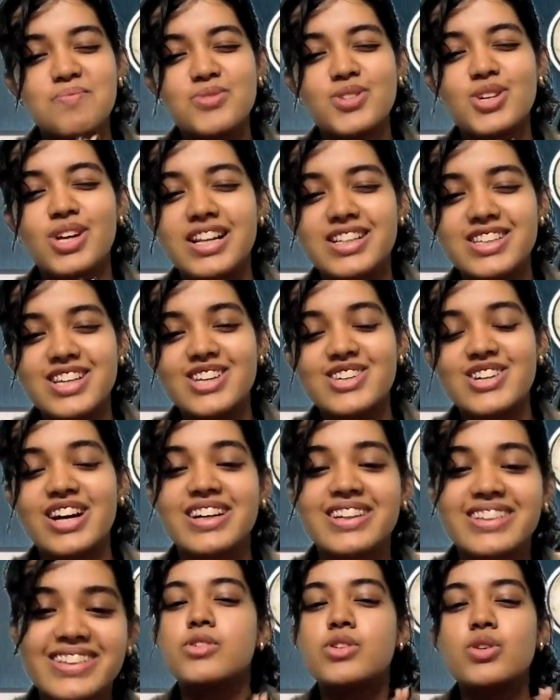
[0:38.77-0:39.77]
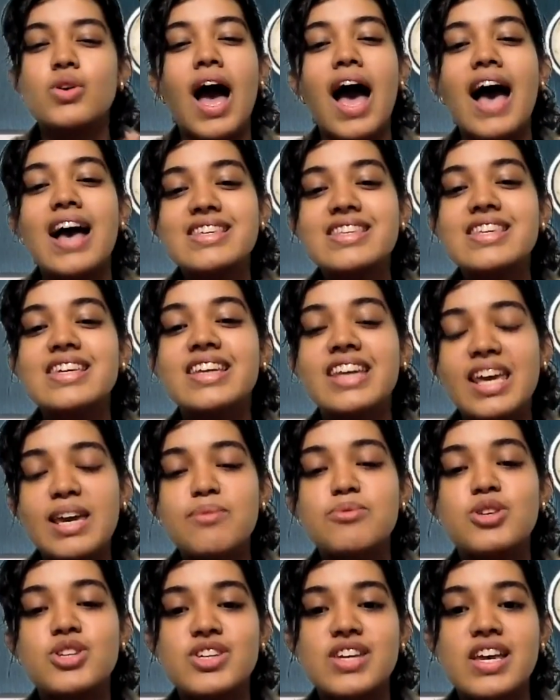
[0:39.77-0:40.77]
So let's get started. So as the
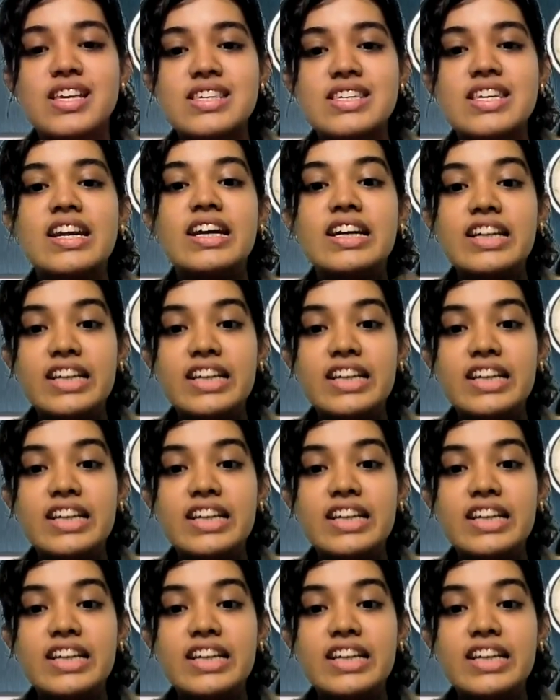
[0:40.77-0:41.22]
name suggests,